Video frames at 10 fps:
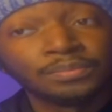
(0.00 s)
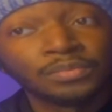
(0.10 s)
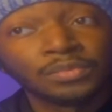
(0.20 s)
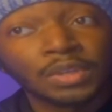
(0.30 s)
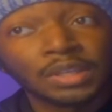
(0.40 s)

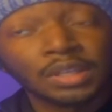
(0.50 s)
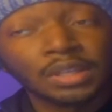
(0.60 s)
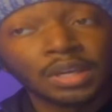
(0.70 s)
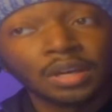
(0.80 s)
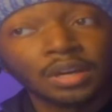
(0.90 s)
I think
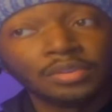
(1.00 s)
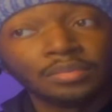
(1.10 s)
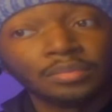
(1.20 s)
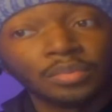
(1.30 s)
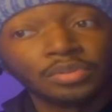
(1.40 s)
that covered
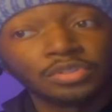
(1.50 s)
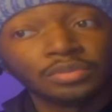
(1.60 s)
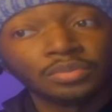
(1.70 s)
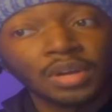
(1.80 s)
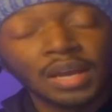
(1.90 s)
most of
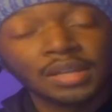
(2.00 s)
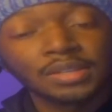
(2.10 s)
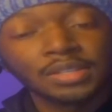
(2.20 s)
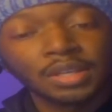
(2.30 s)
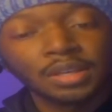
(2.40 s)
what I had to say.